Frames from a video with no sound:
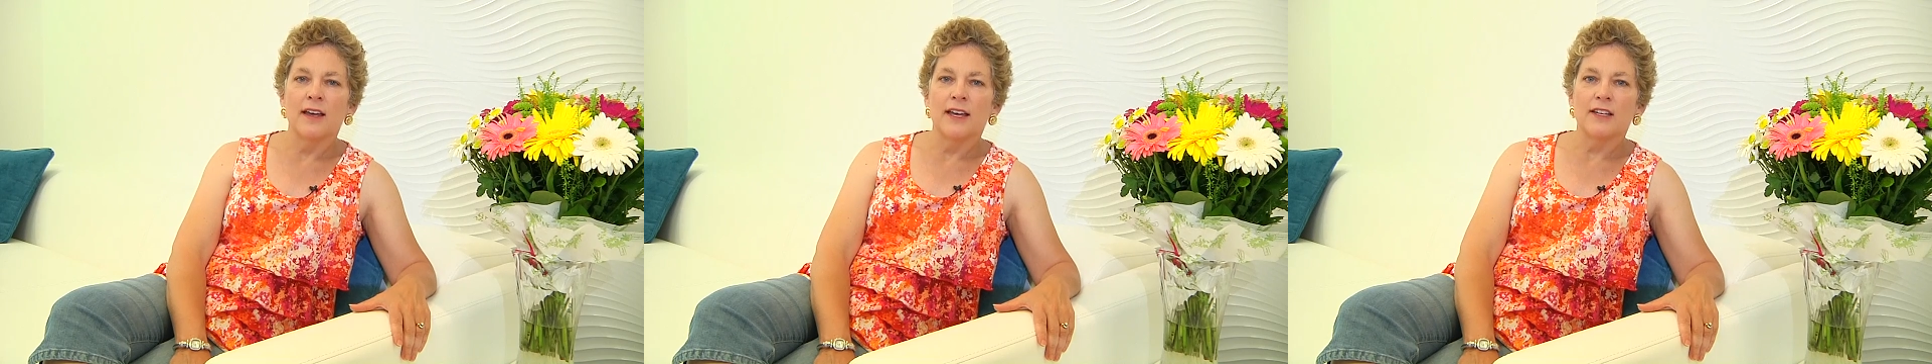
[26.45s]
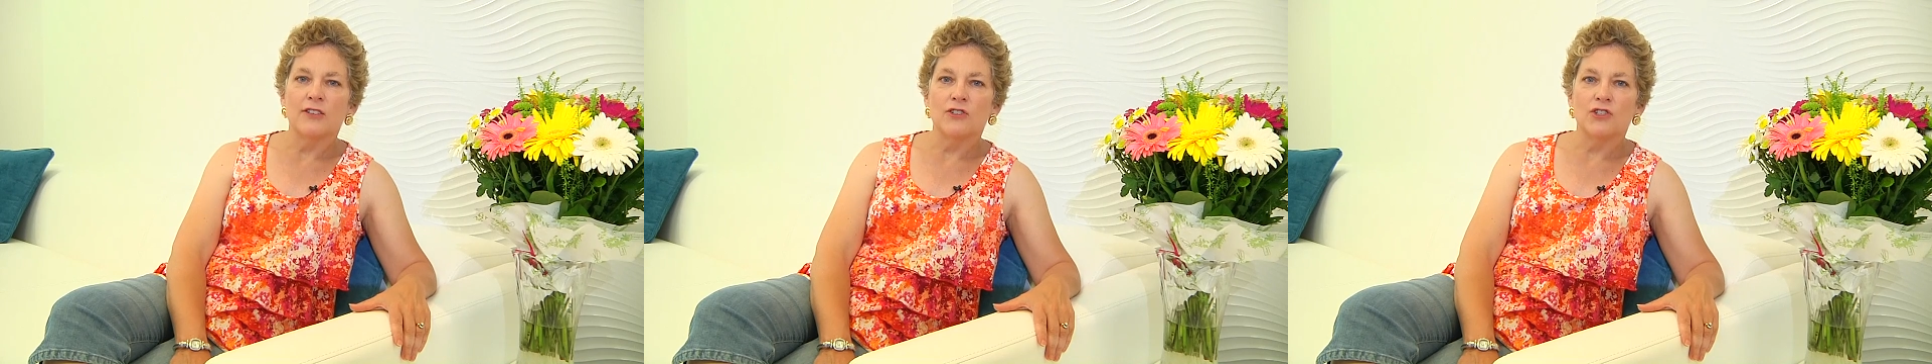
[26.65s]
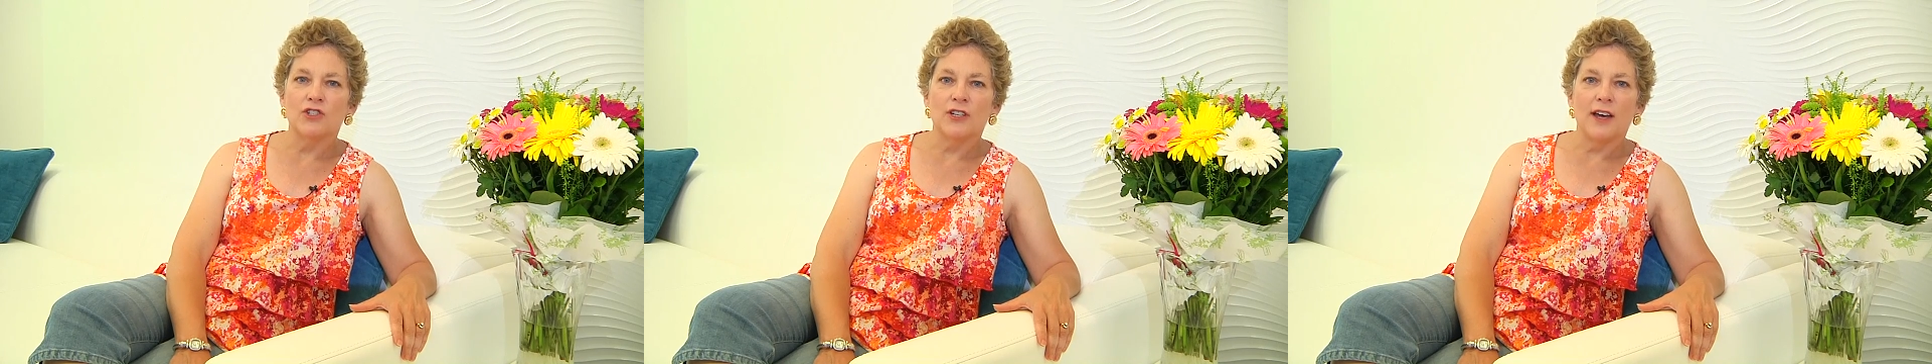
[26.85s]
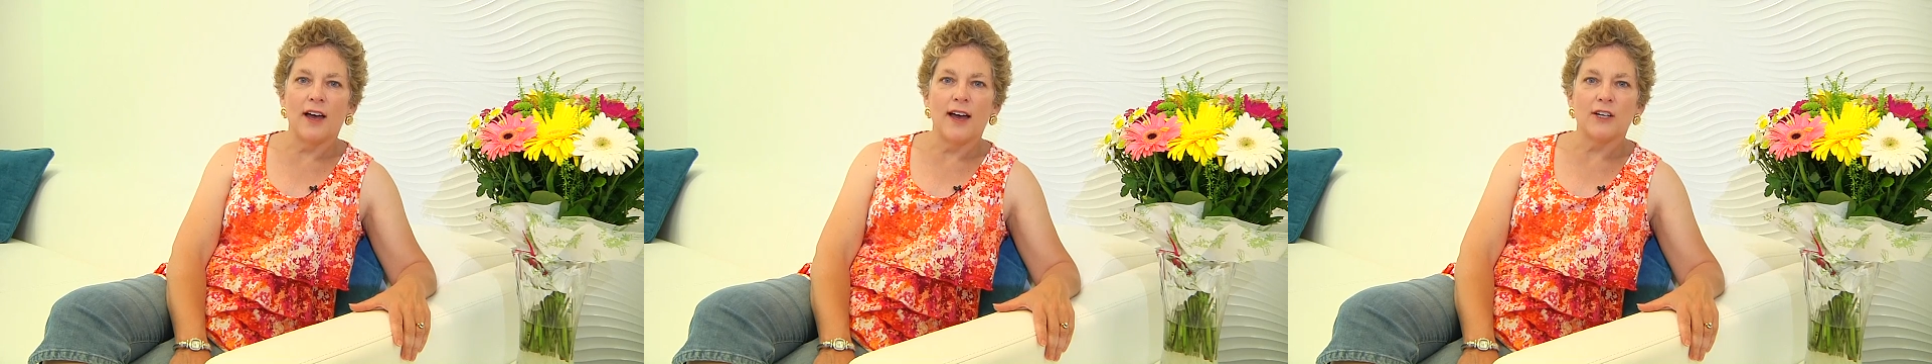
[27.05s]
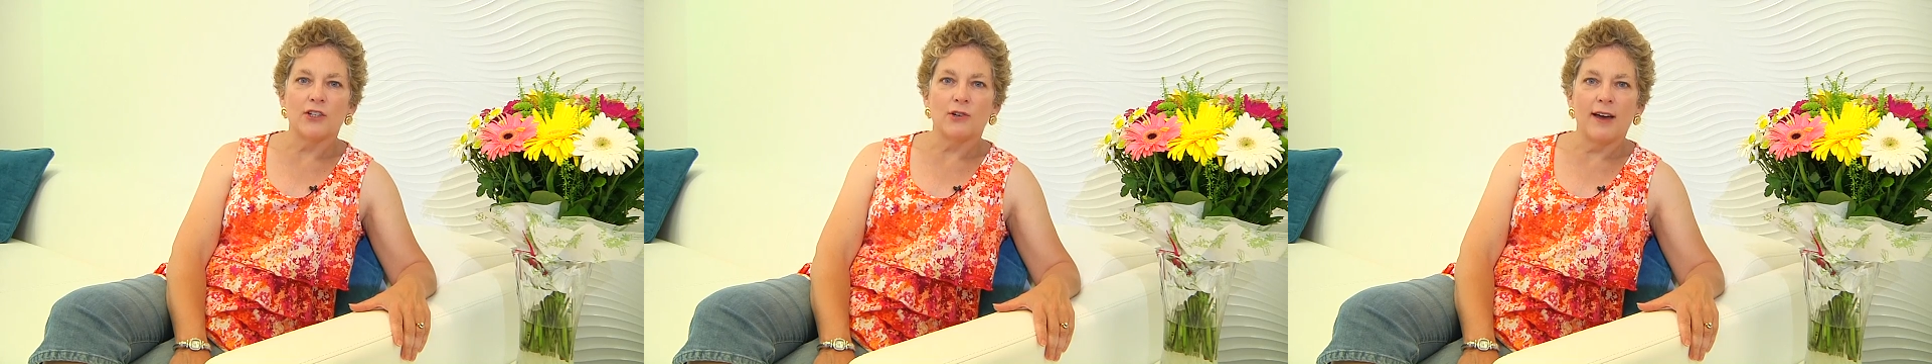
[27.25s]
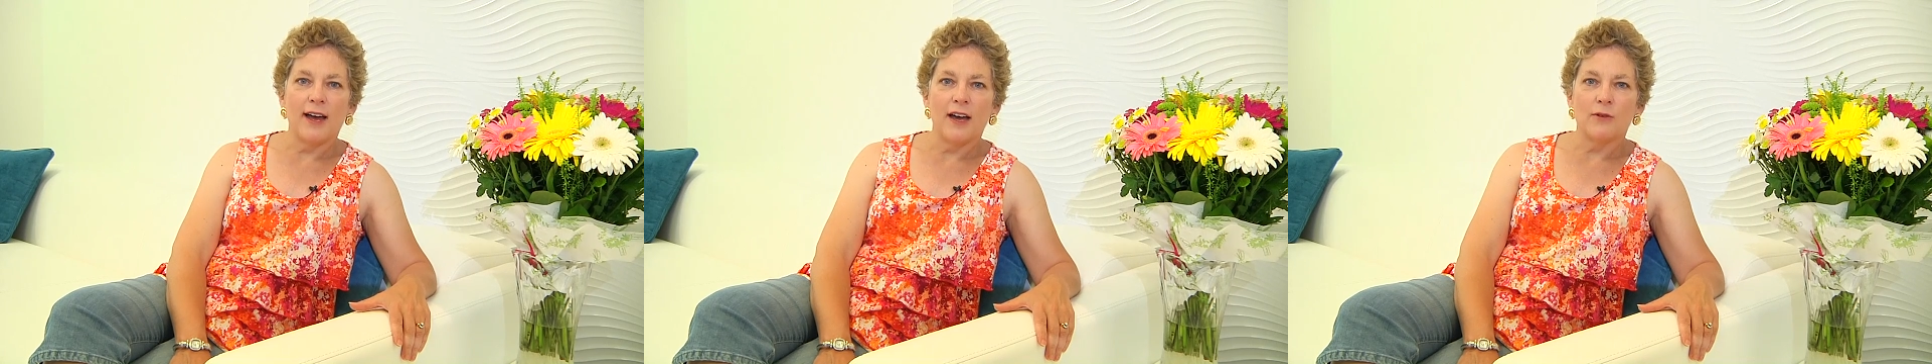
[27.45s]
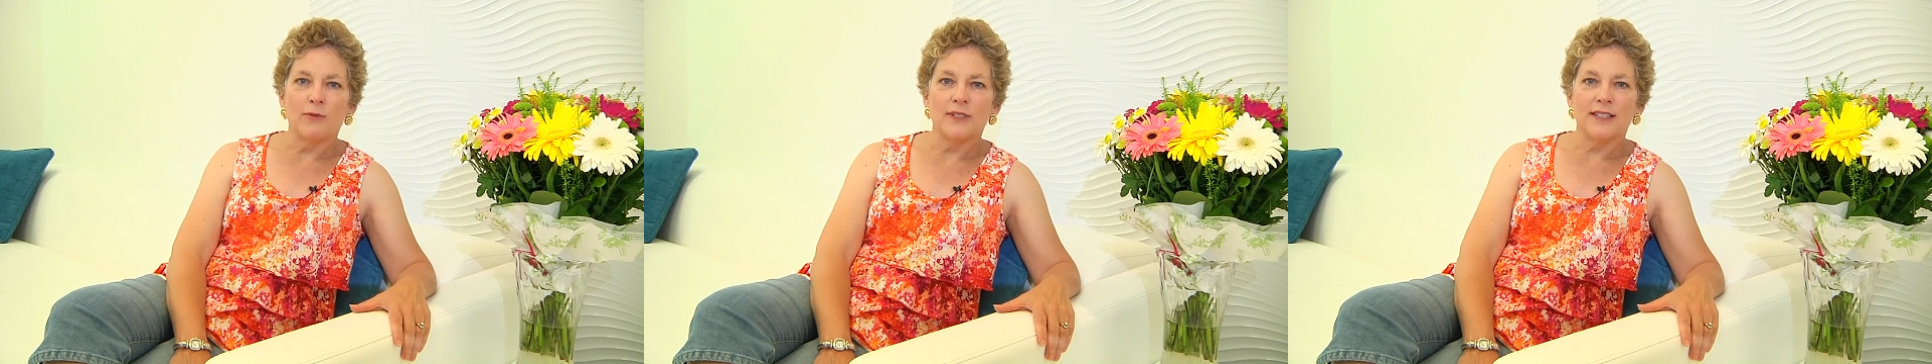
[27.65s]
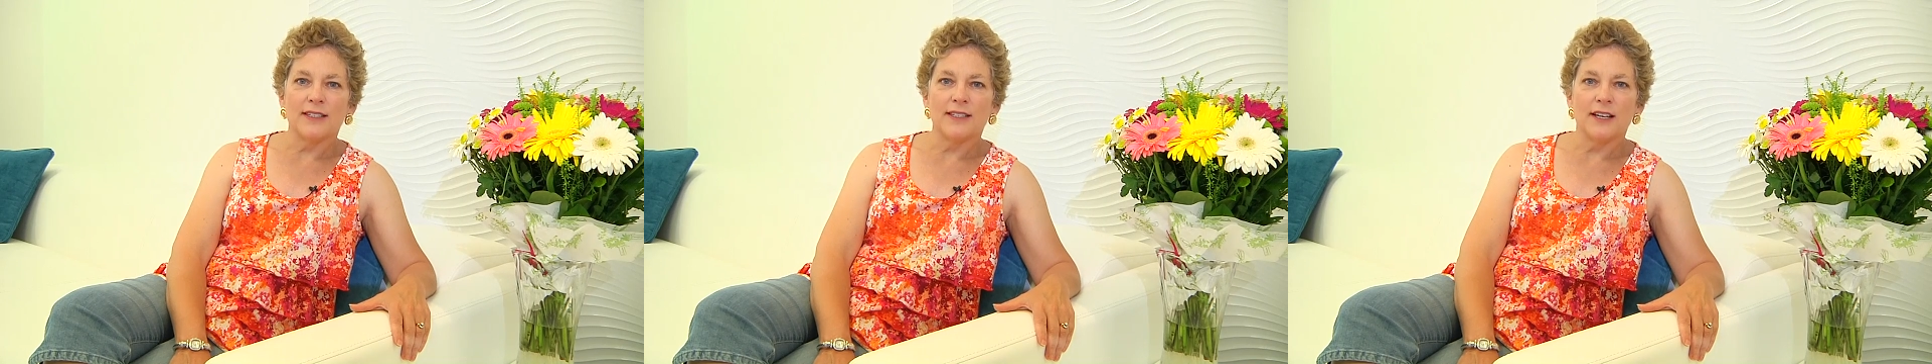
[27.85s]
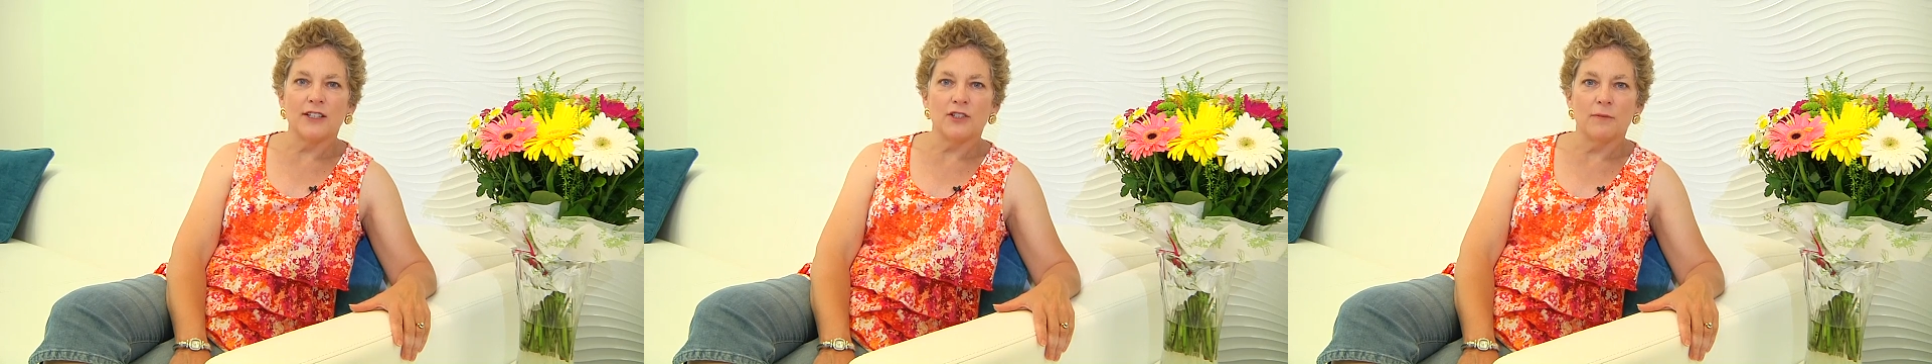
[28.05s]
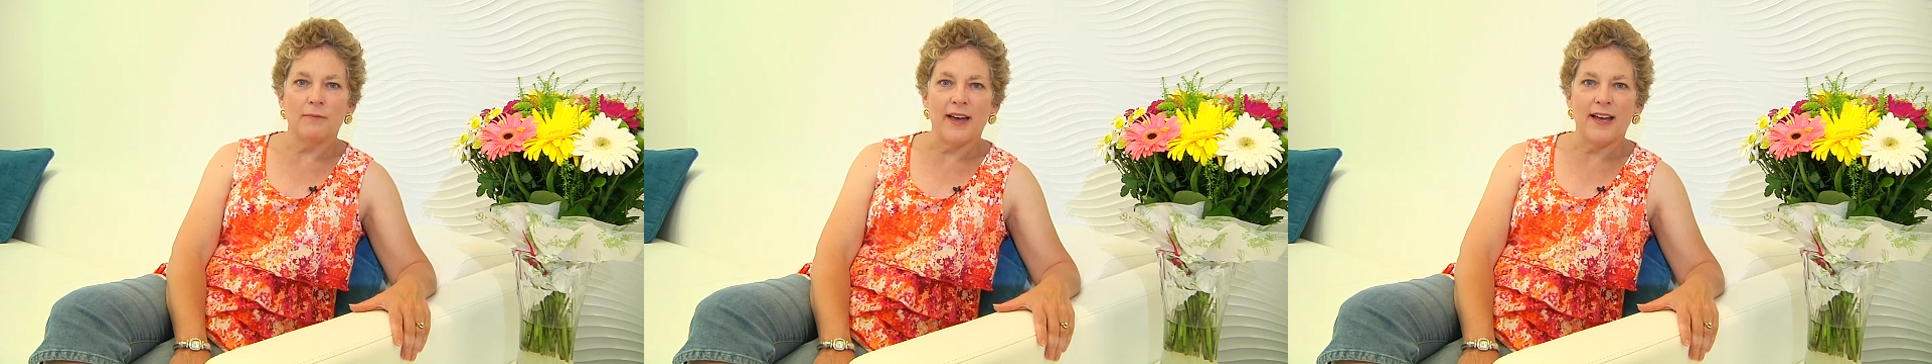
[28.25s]
His GI tract was
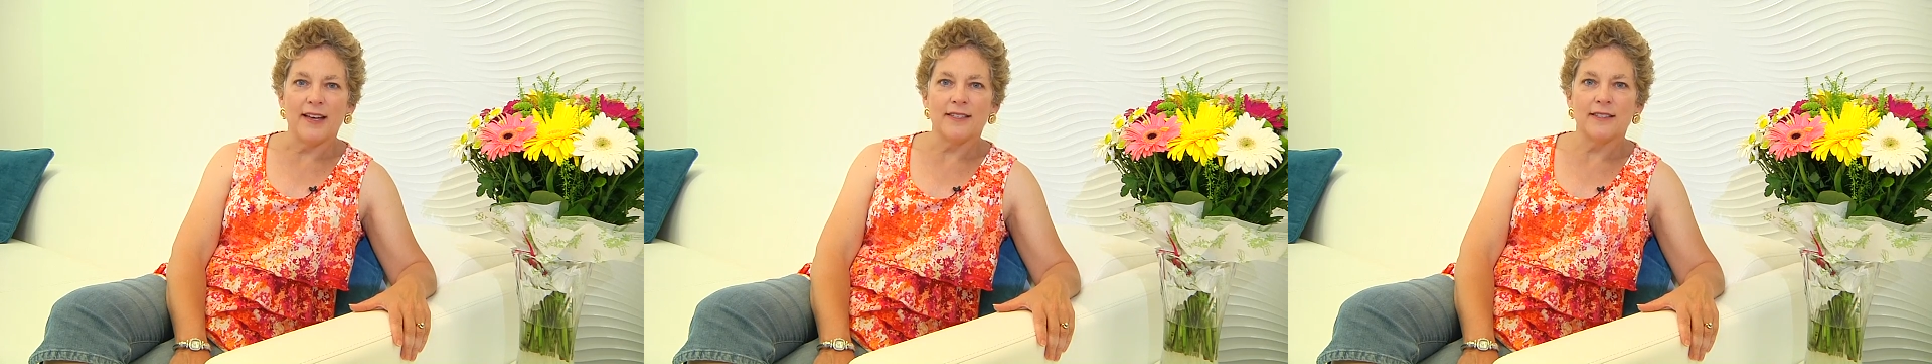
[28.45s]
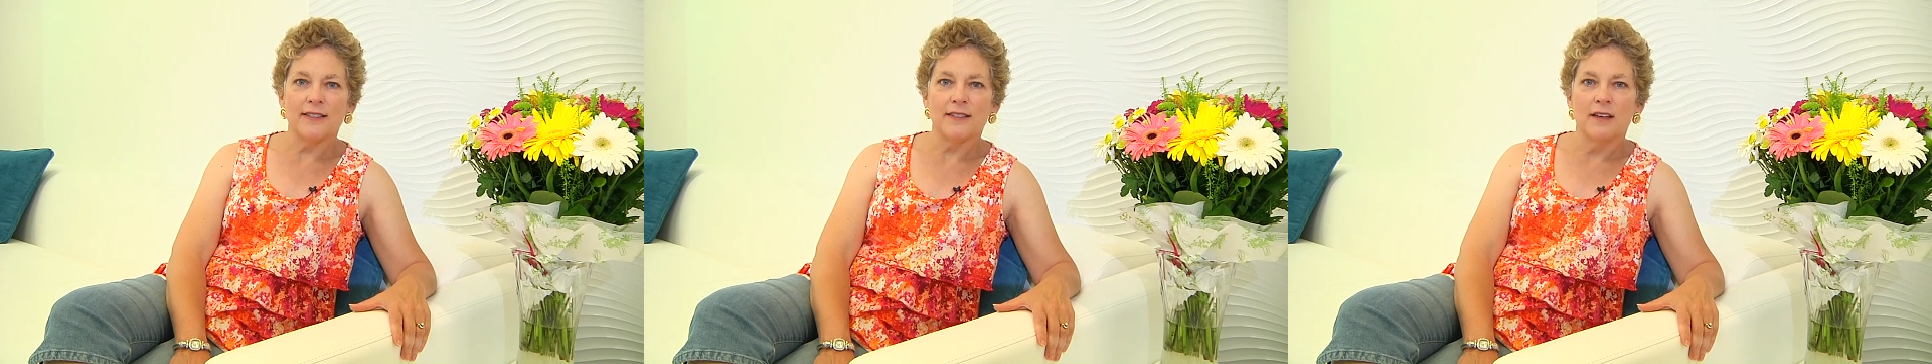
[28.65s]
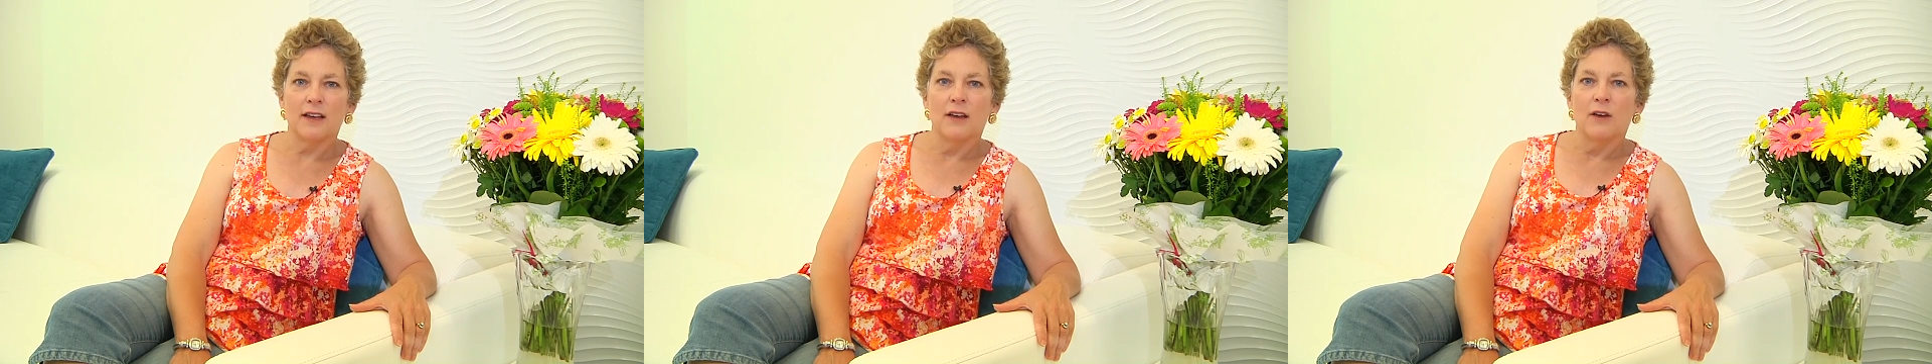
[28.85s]
such a mess.